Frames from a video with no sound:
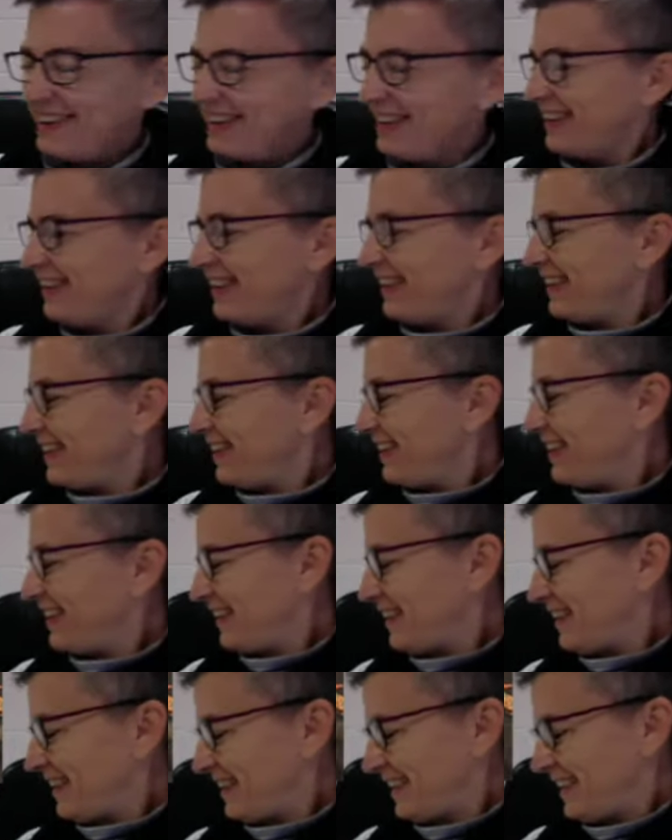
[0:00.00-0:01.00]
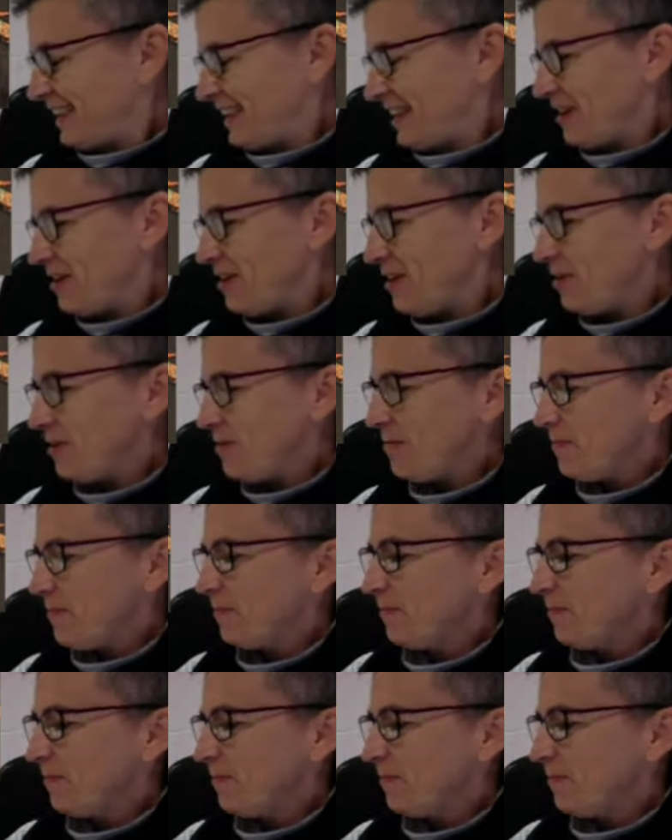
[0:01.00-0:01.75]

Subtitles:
No one is speaking in this clip.